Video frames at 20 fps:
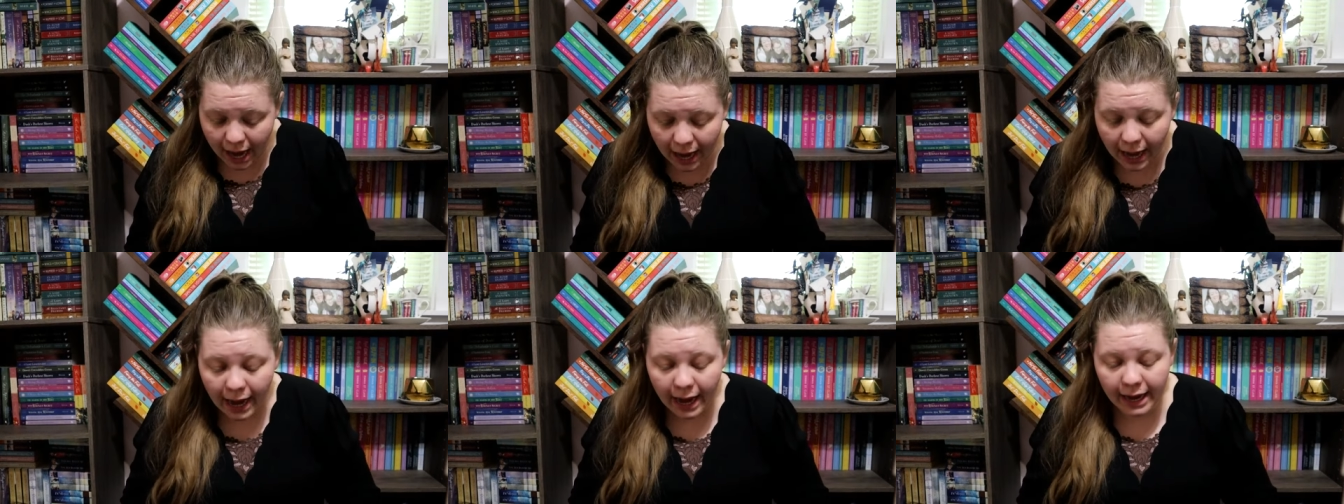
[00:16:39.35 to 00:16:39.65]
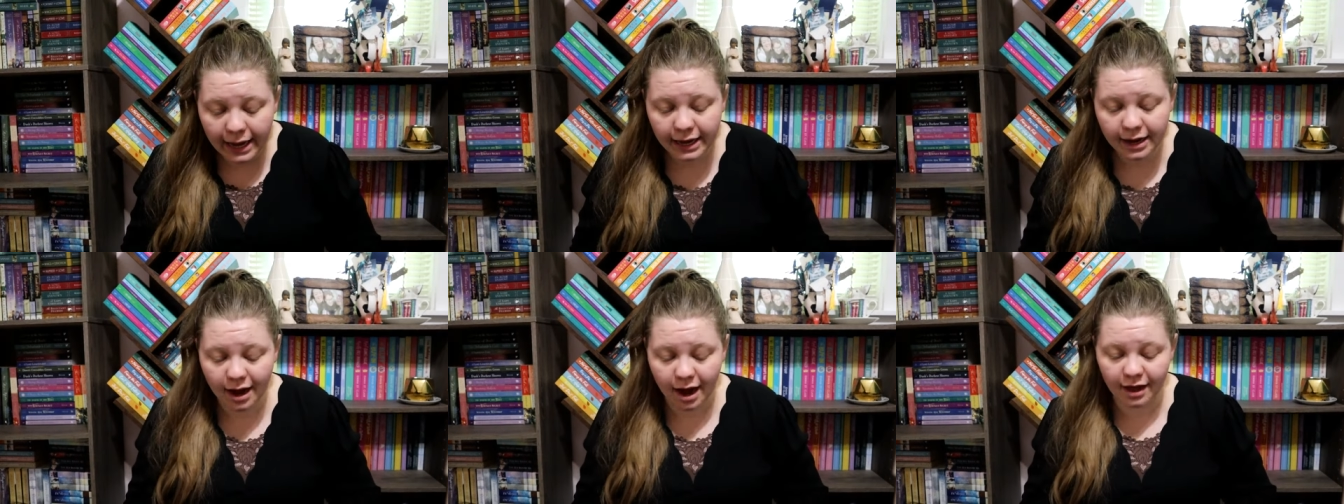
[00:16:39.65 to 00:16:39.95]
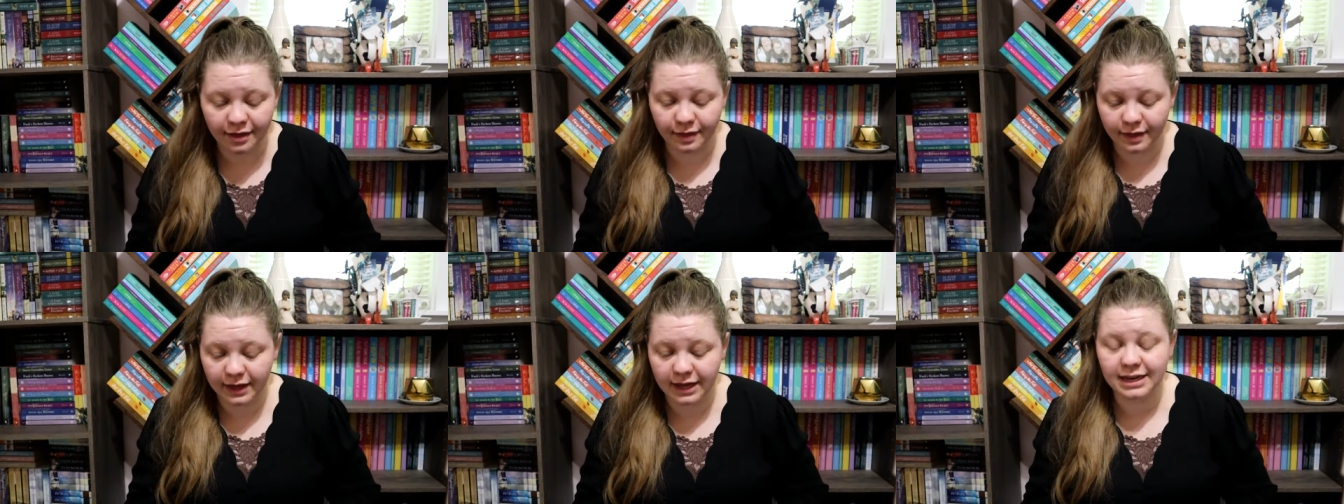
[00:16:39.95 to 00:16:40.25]
I
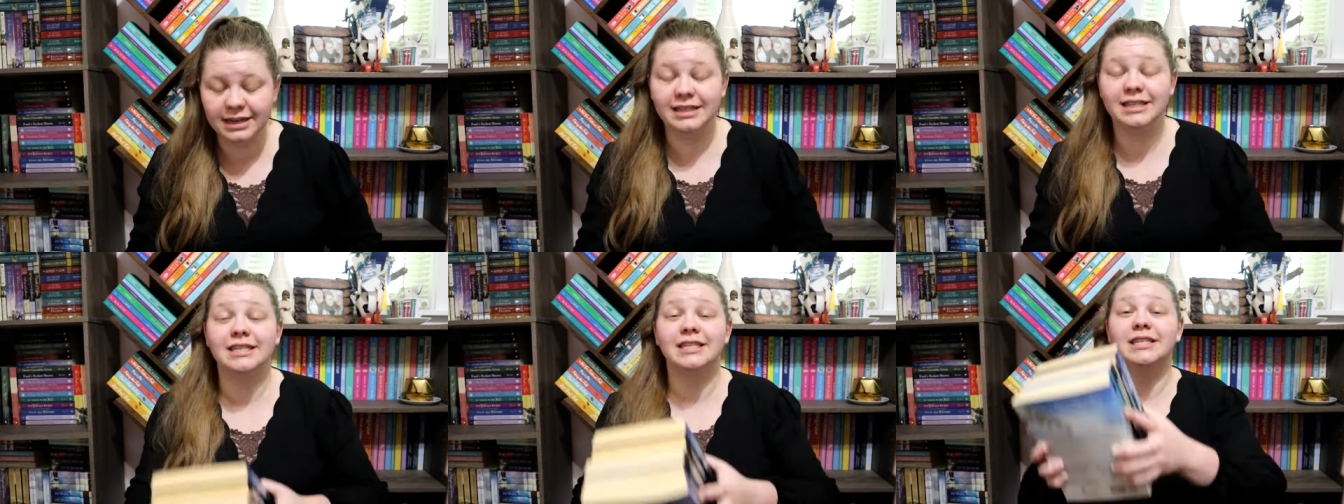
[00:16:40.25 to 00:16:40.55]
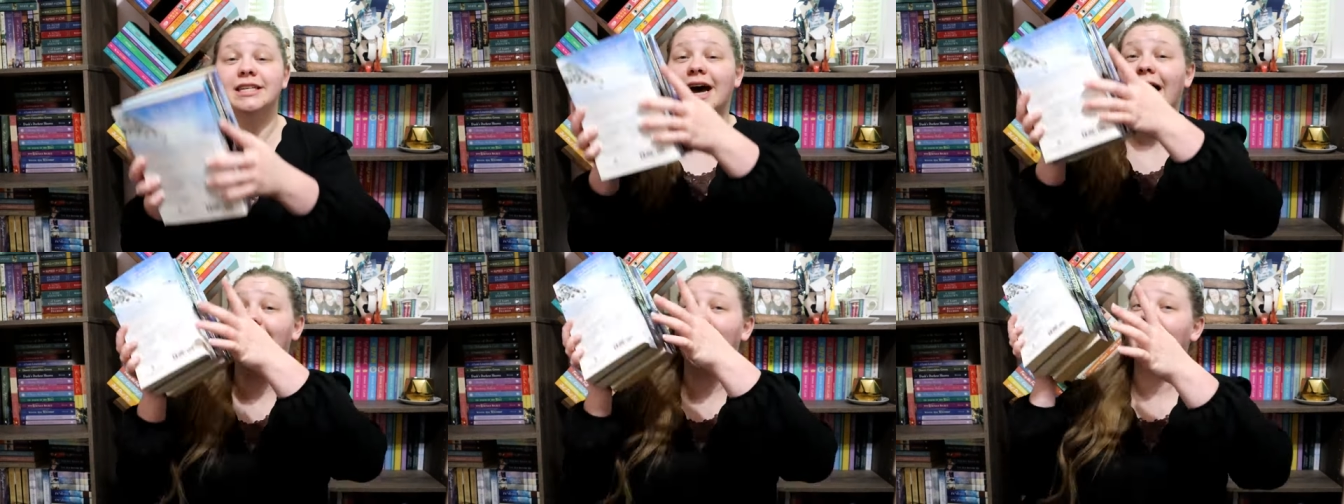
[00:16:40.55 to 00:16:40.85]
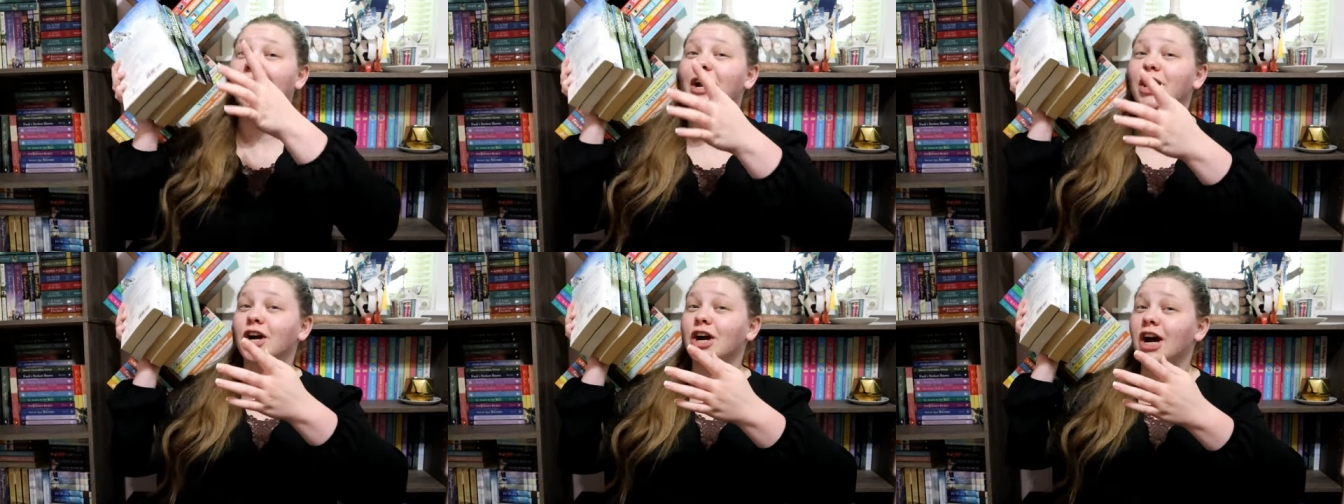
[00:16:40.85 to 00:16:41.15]
got the
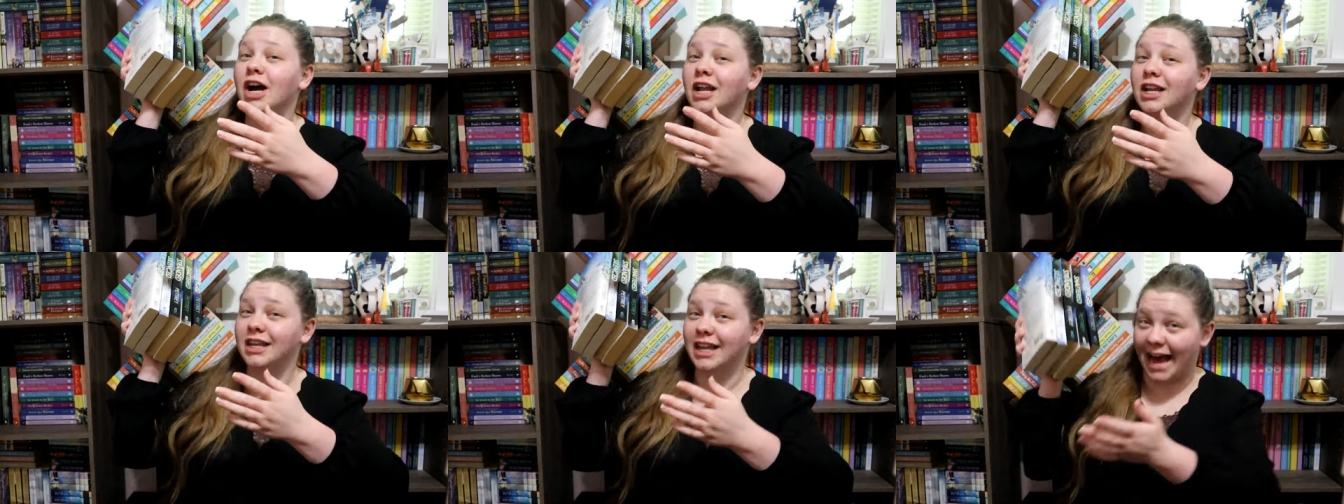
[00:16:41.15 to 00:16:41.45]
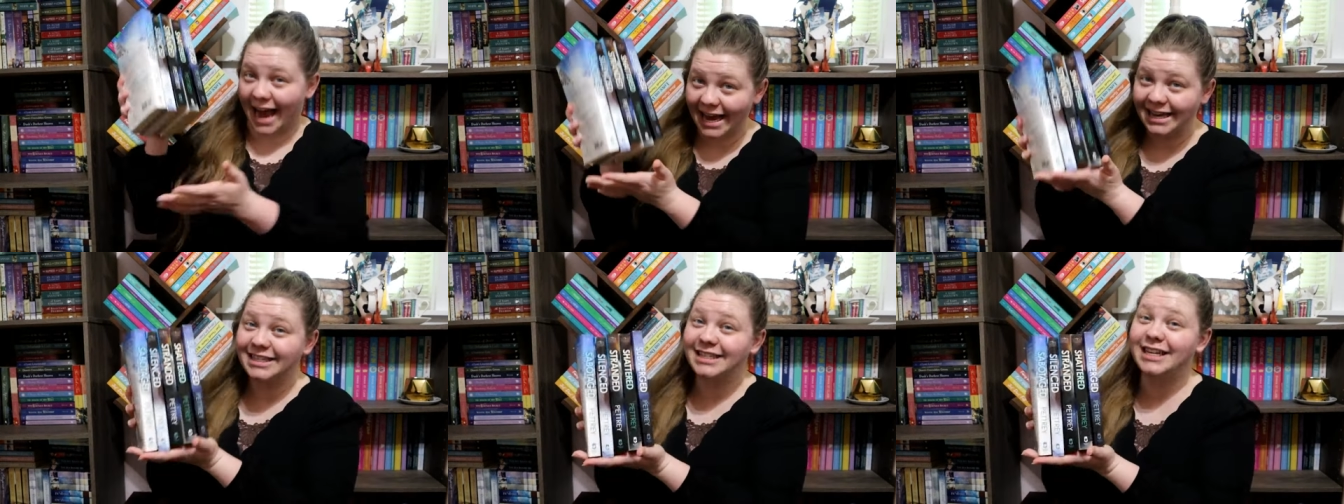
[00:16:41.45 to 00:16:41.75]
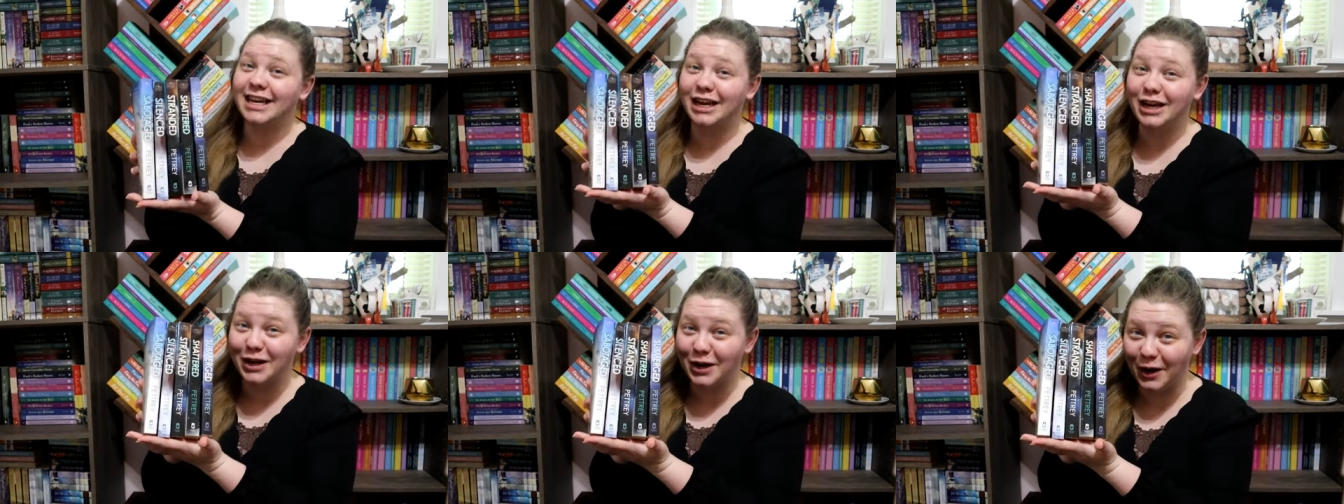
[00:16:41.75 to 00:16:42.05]
entire
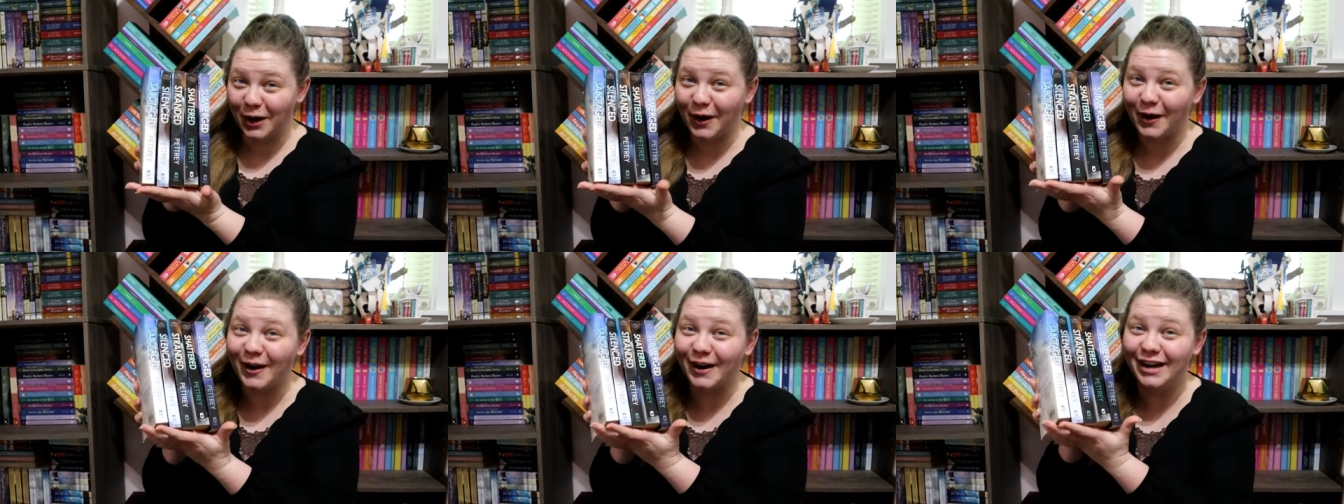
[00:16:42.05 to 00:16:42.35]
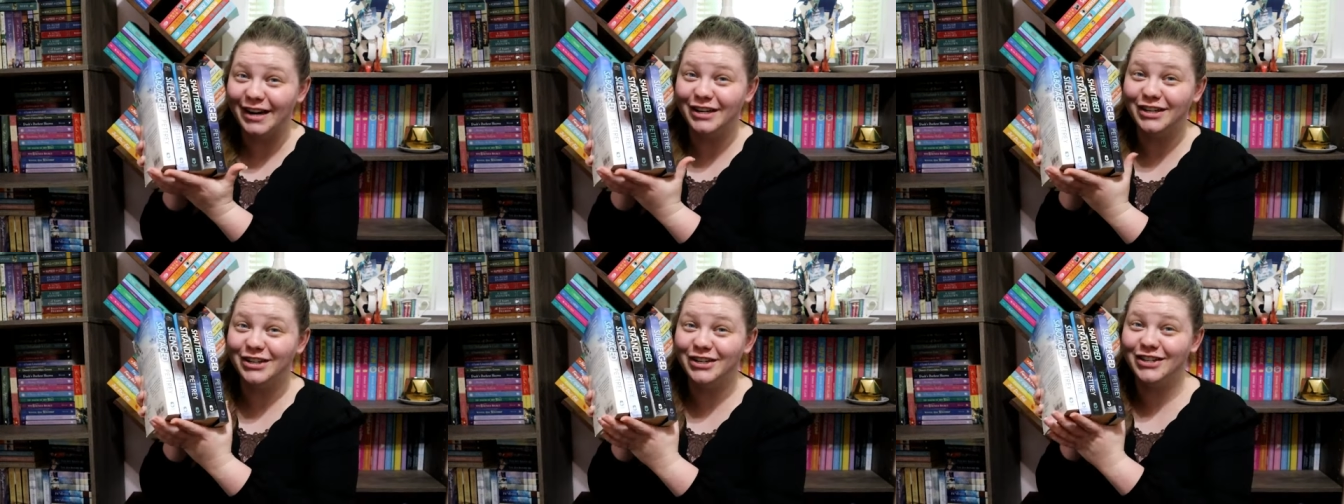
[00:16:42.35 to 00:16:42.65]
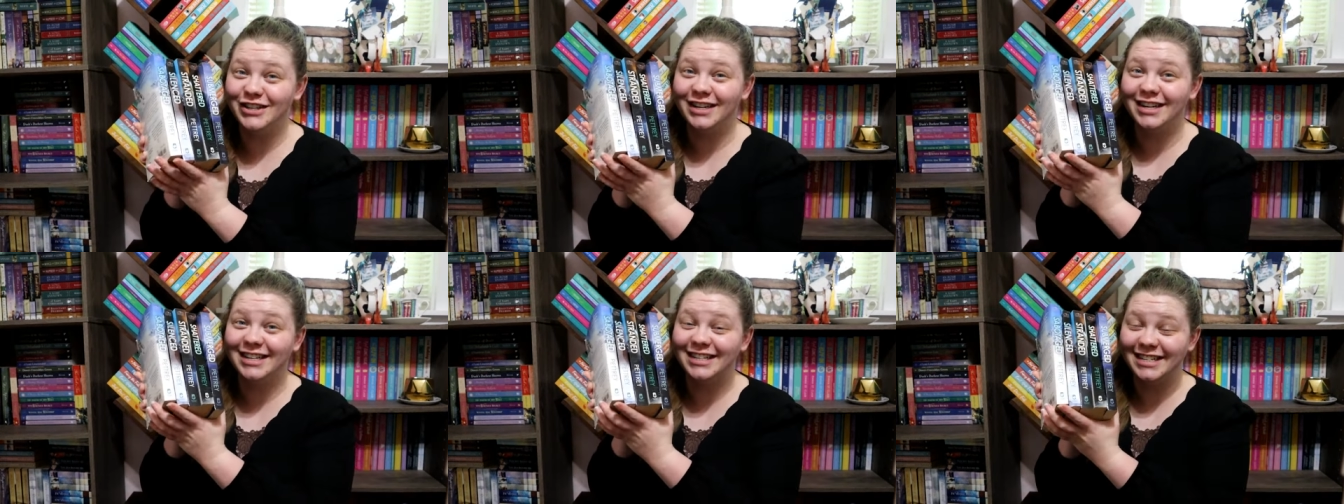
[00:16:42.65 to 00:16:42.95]
Alaskan
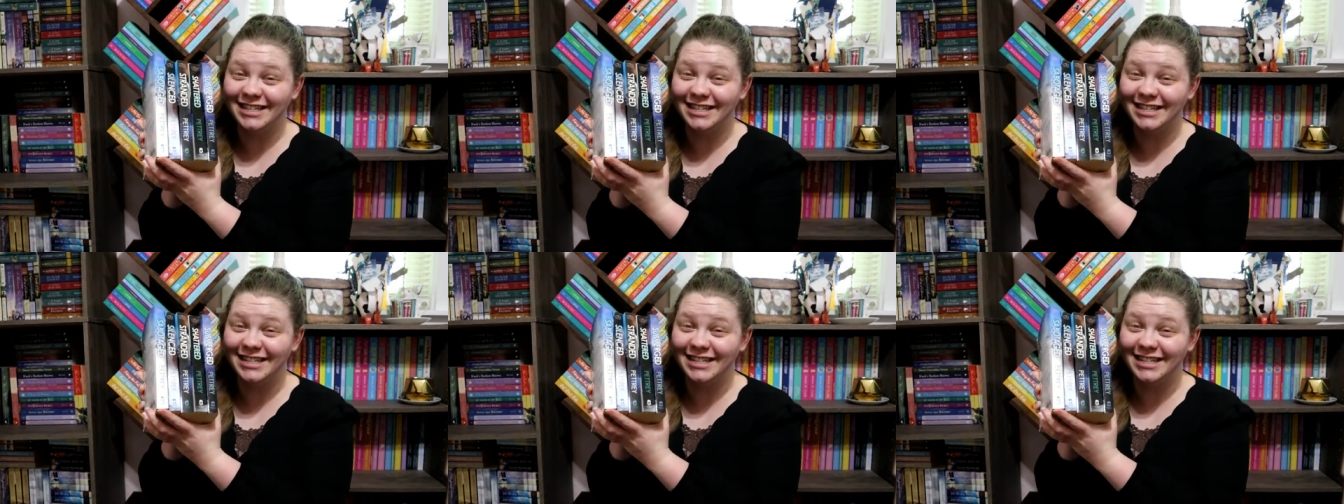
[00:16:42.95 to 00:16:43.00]
Courage